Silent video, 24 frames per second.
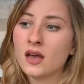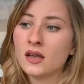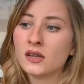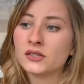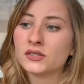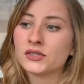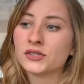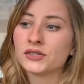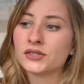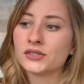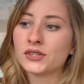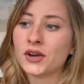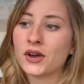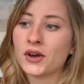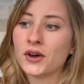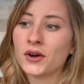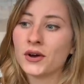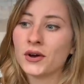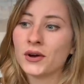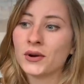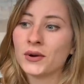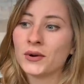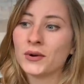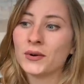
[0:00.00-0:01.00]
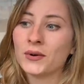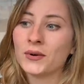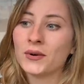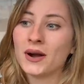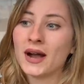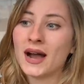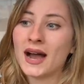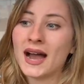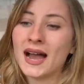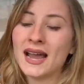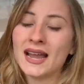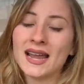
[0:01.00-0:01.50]
So
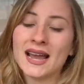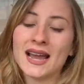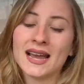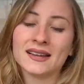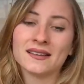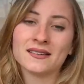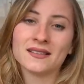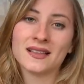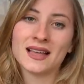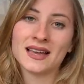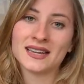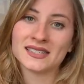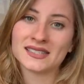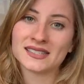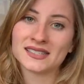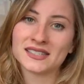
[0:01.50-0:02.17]
I had a lot of